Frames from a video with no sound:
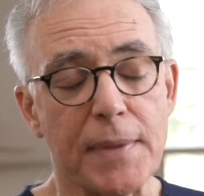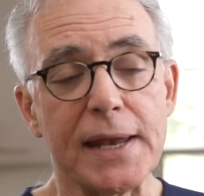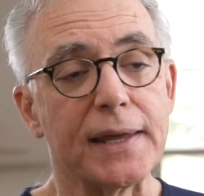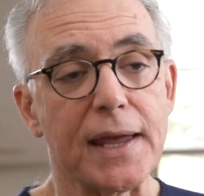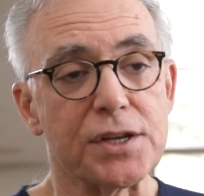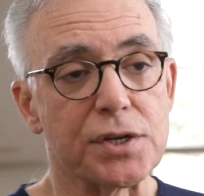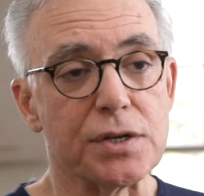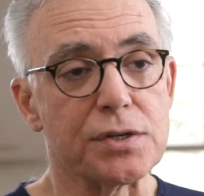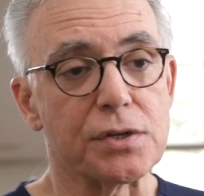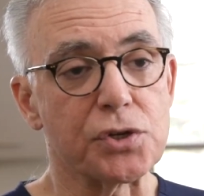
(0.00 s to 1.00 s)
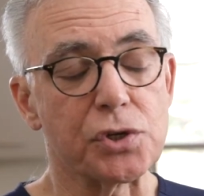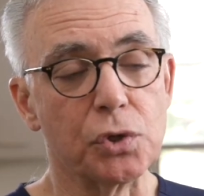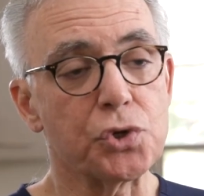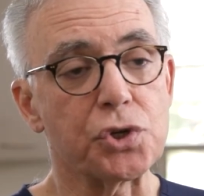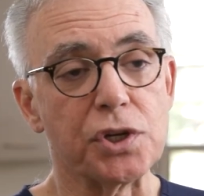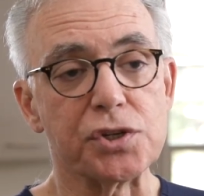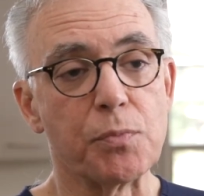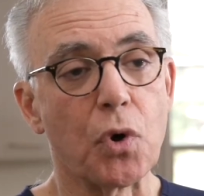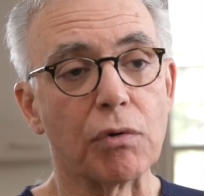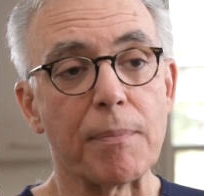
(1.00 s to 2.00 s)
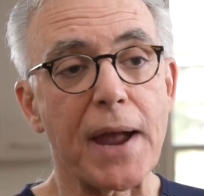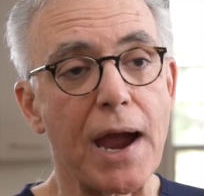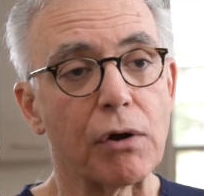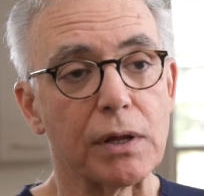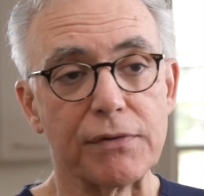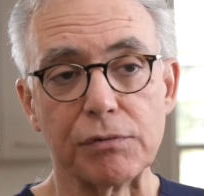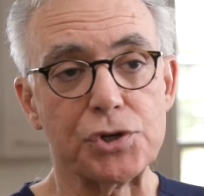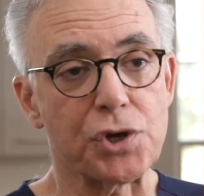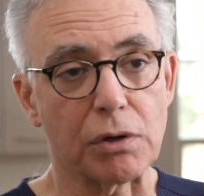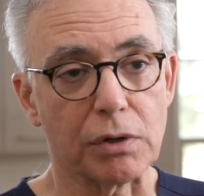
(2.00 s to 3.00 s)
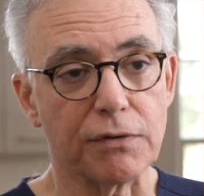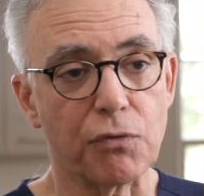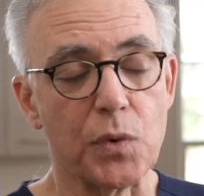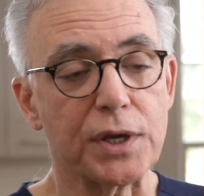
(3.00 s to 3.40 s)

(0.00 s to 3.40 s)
many cases, the solution is more reparative and regenerative. We